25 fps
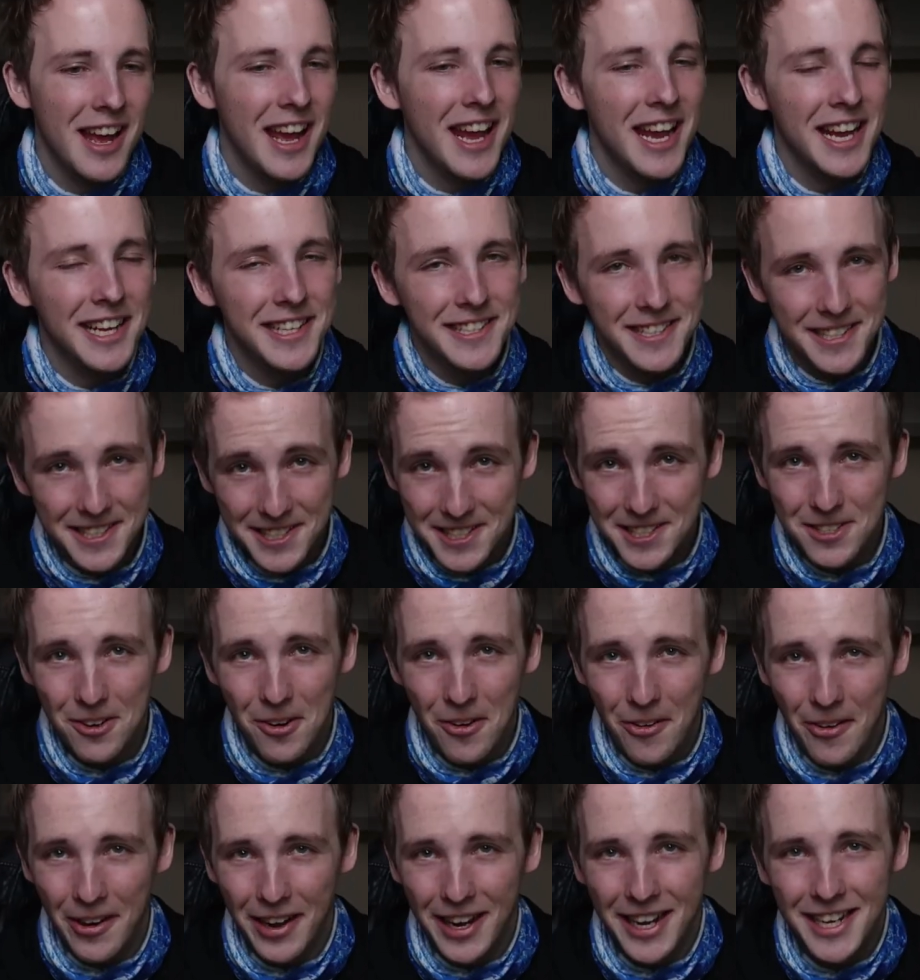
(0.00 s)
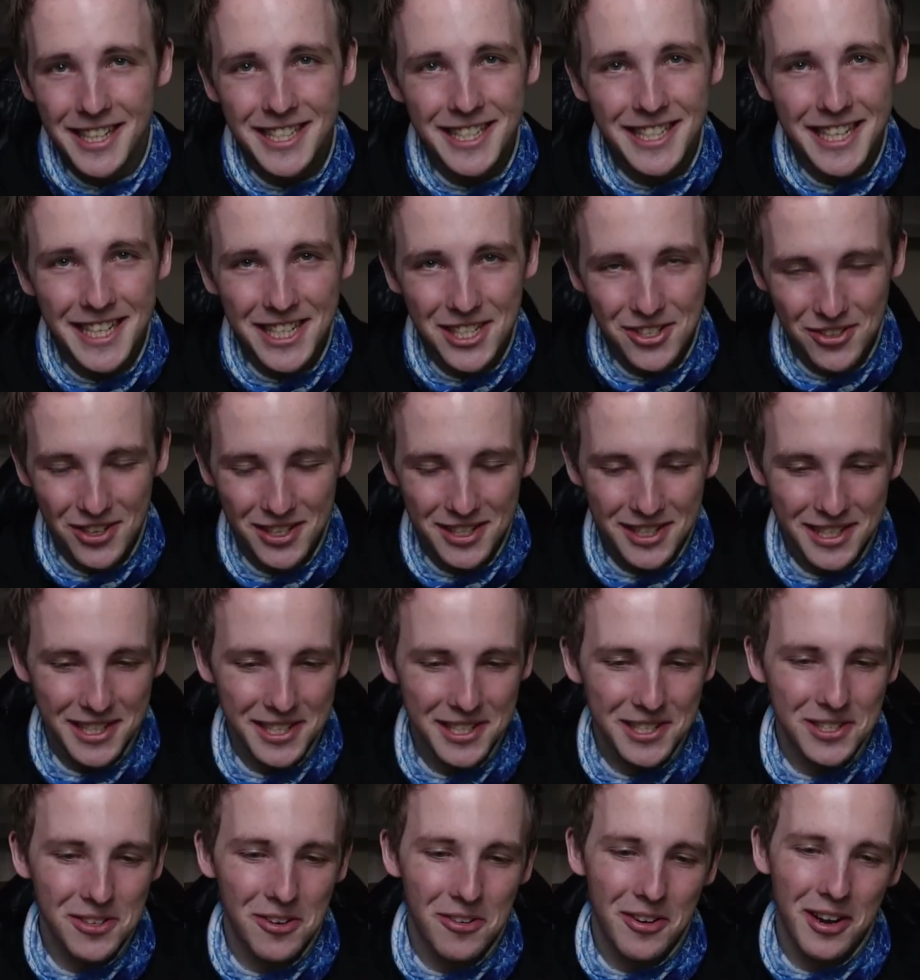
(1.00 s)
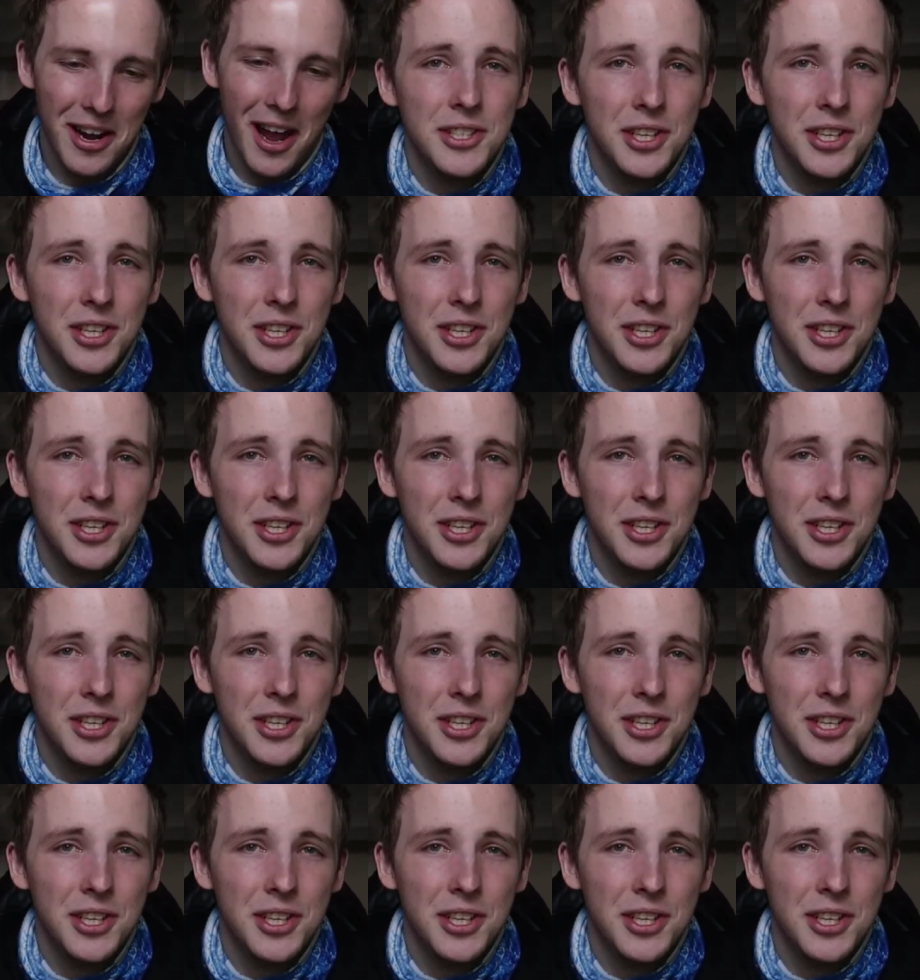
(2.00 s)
Here's the story. Here's an interesting story.